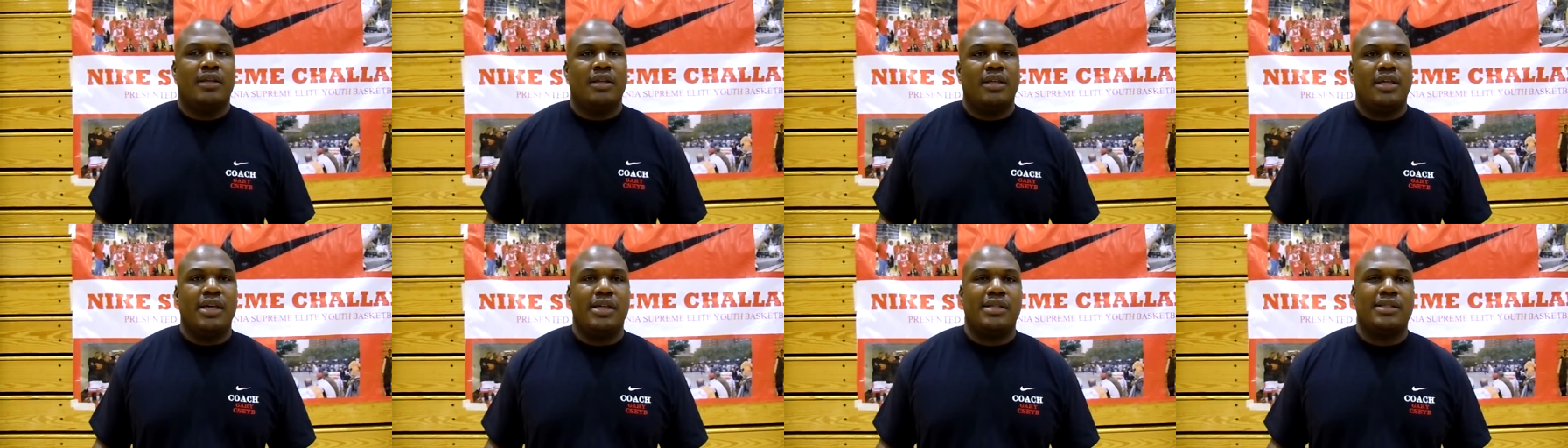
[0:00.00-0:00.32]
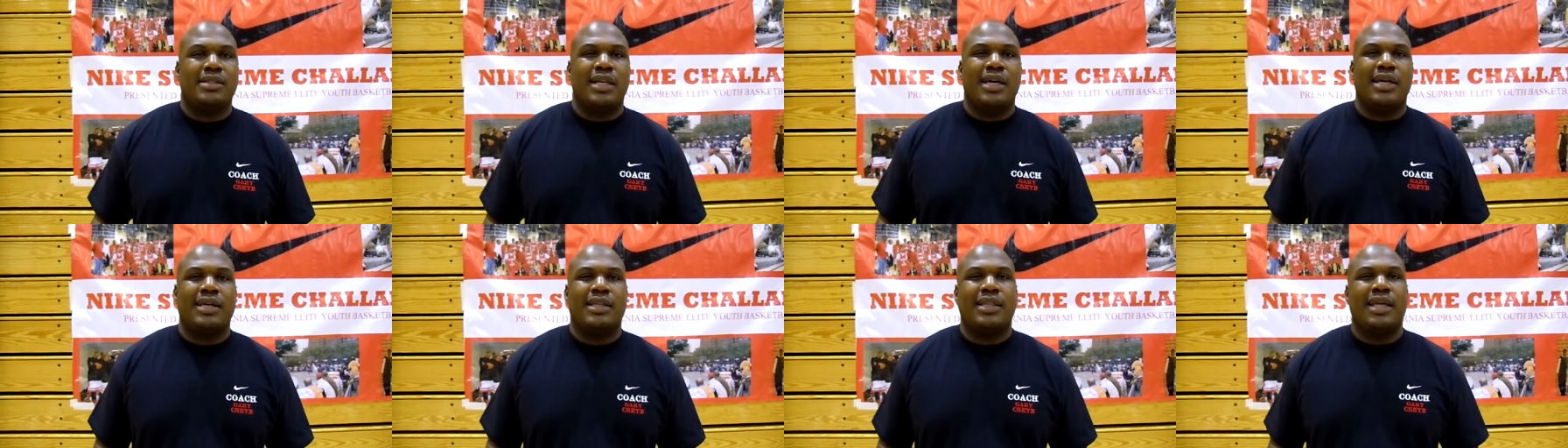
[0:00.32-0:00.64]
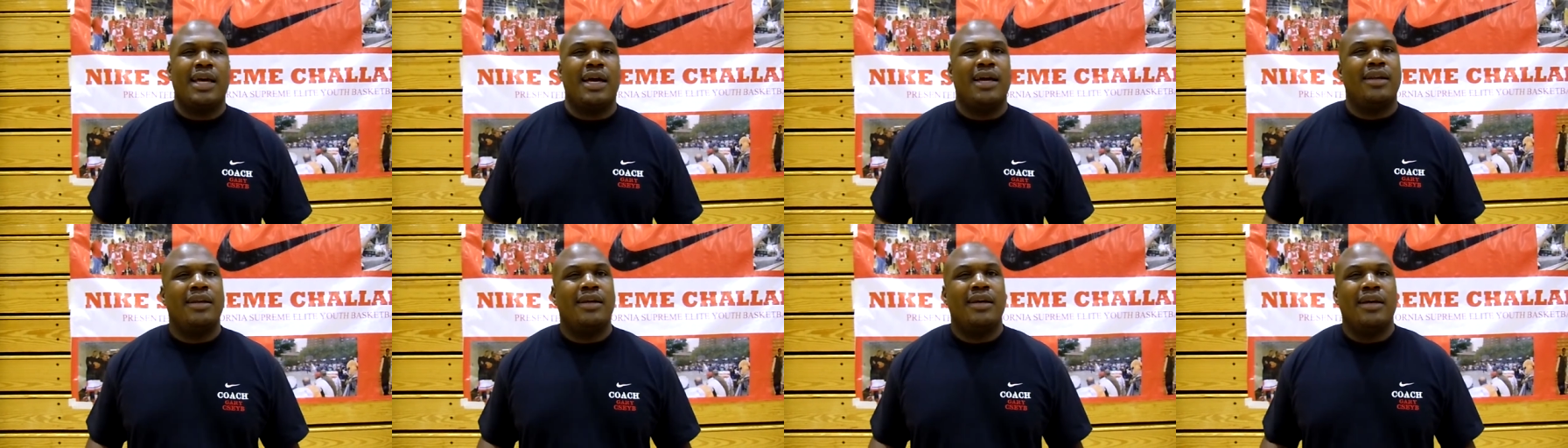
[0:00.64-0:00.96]
kids like
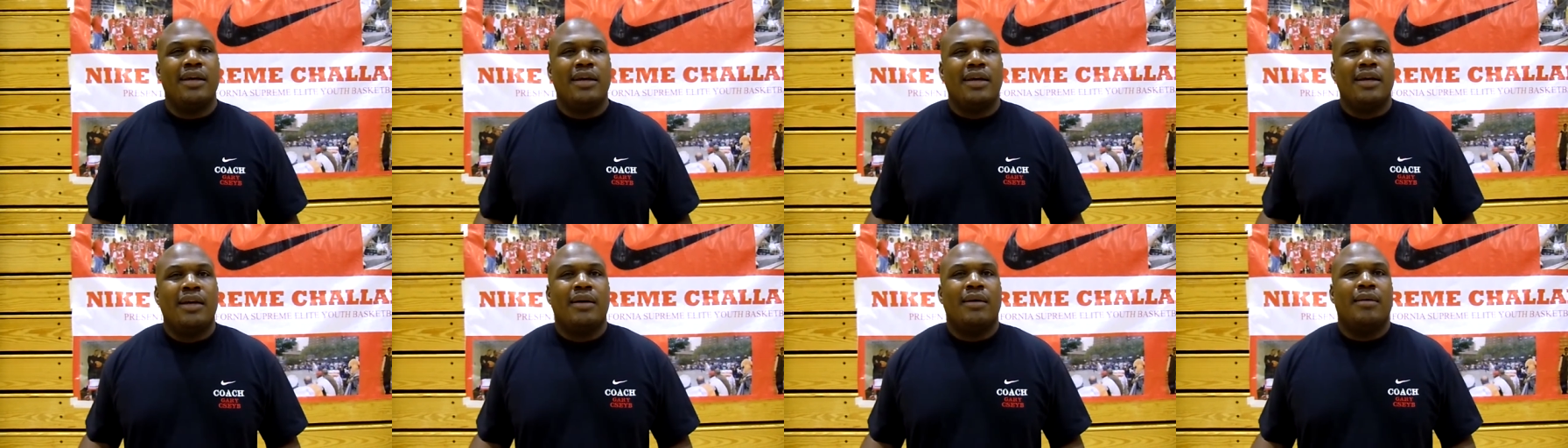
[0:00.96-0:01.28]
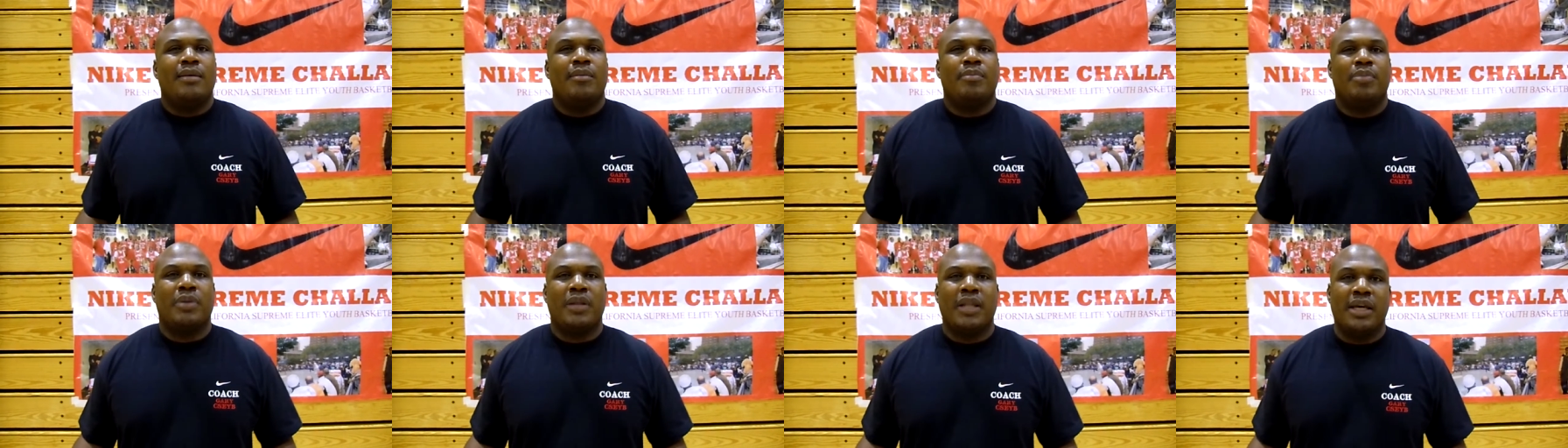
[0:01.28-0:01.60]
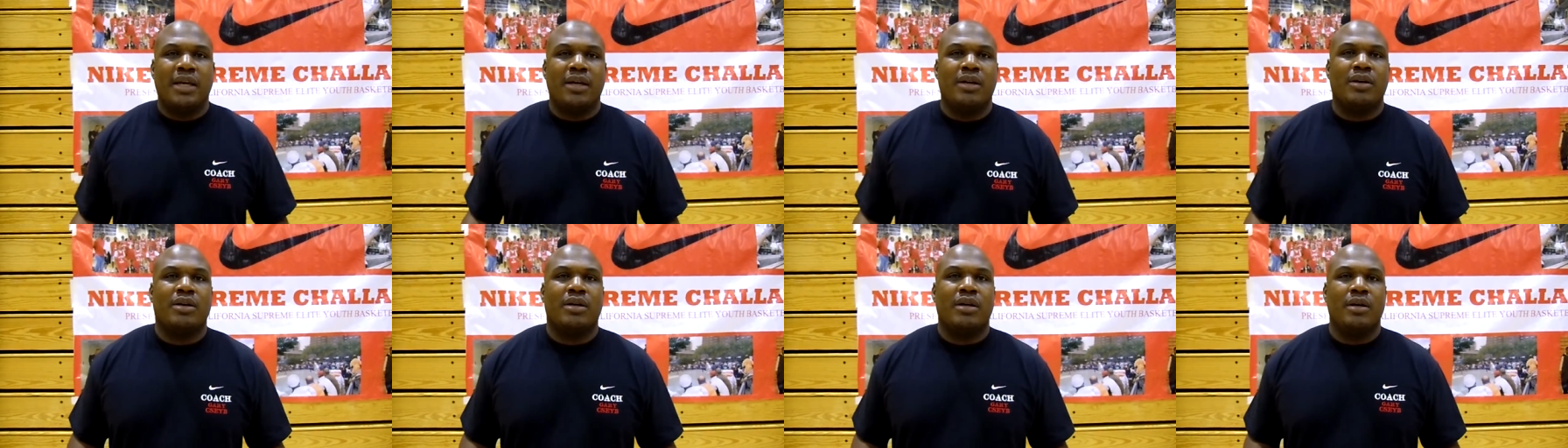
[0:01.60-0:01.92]
that,
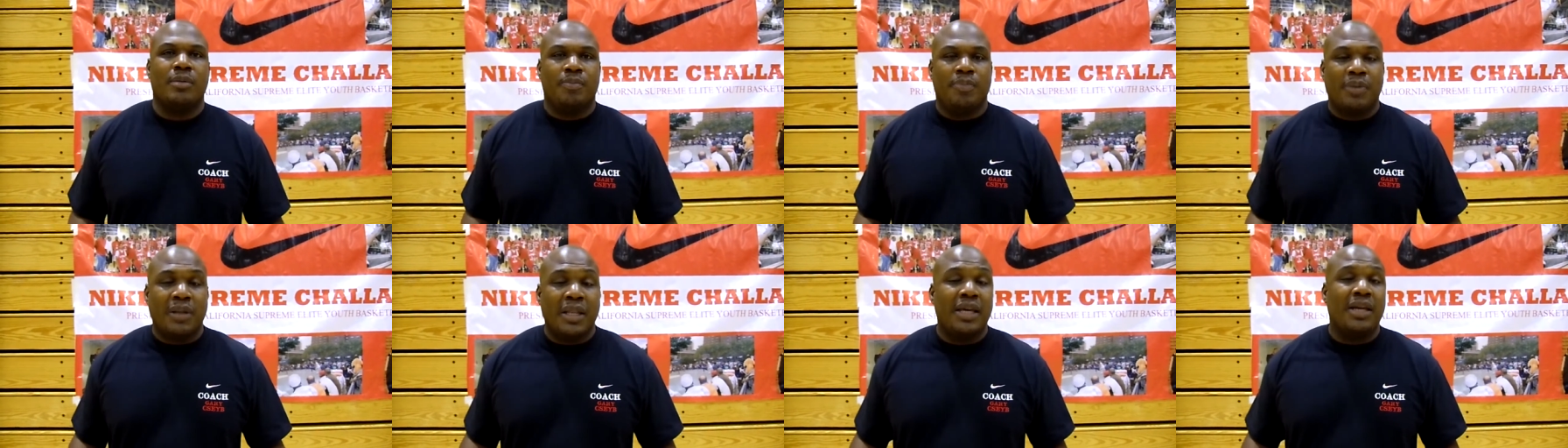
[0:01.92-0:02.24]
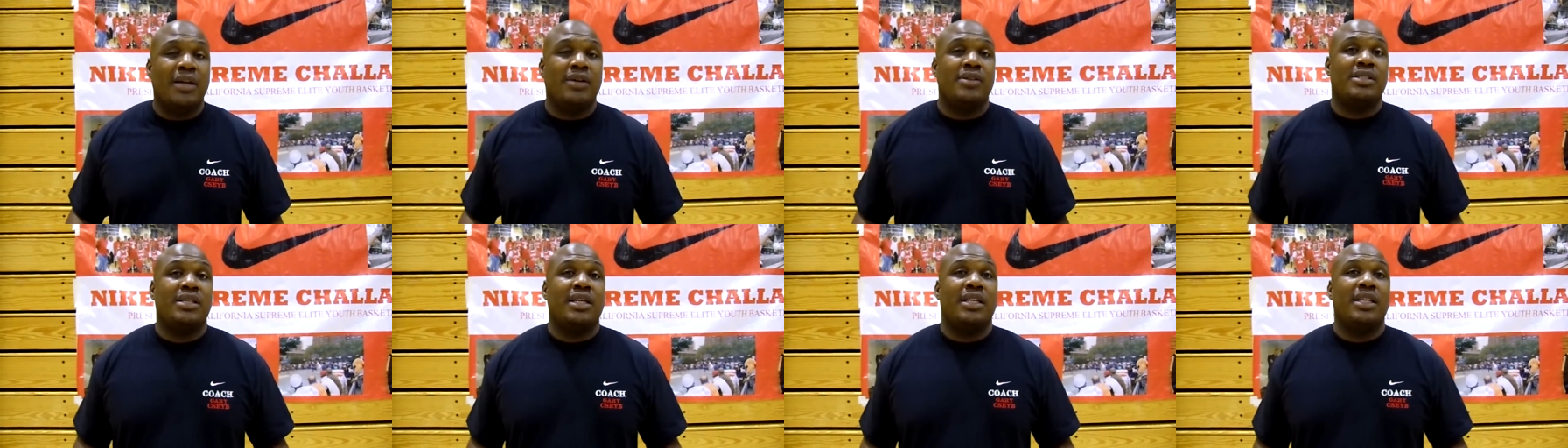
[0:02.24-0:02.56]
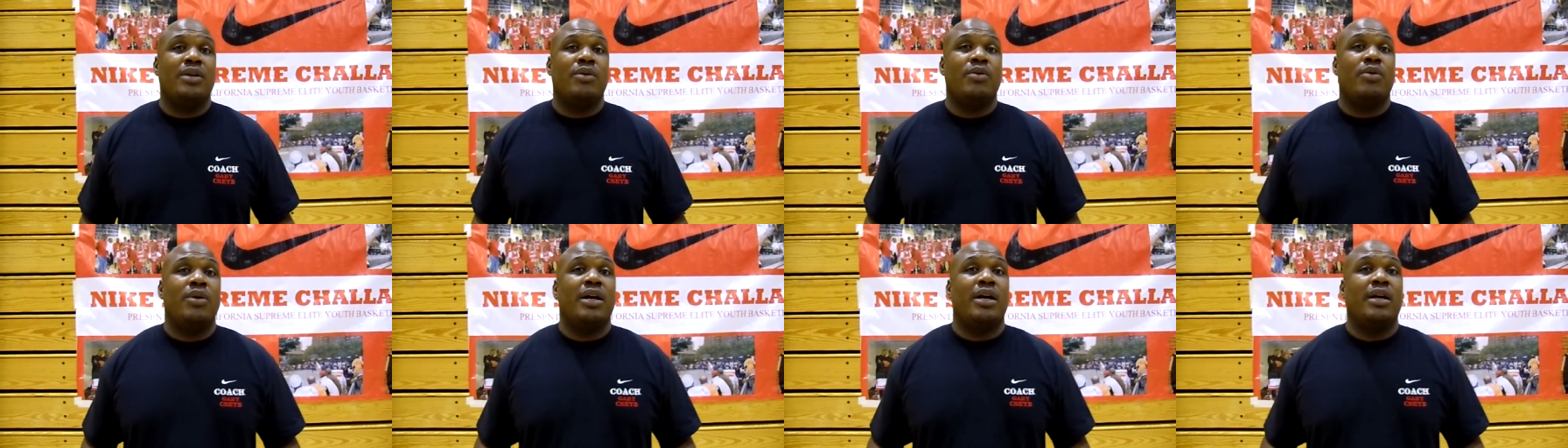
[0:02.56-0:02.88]
good players
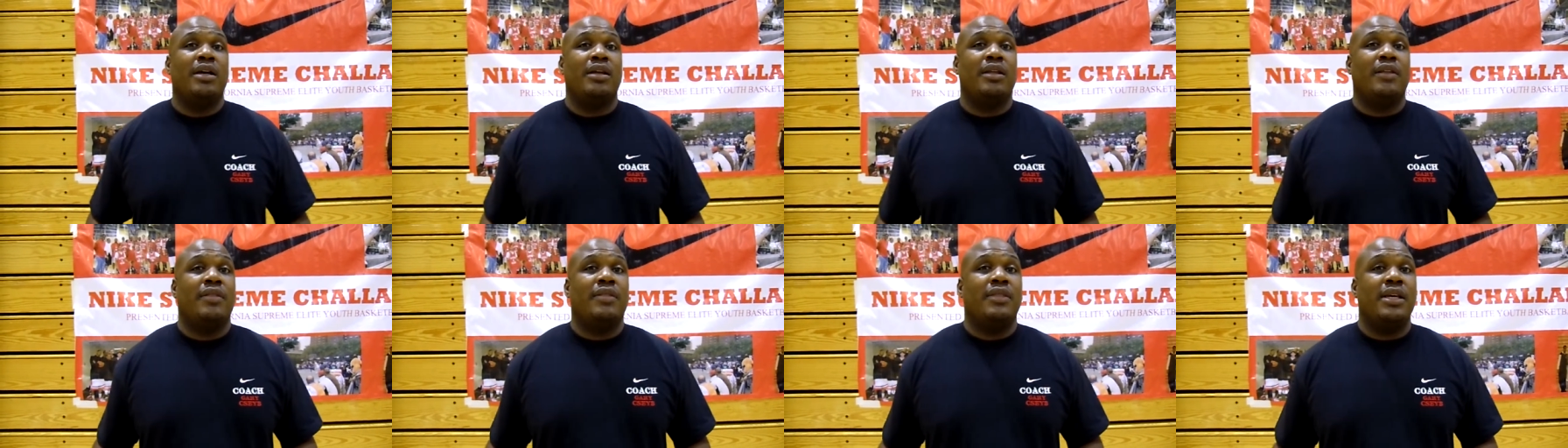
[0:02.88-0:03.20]
anyway.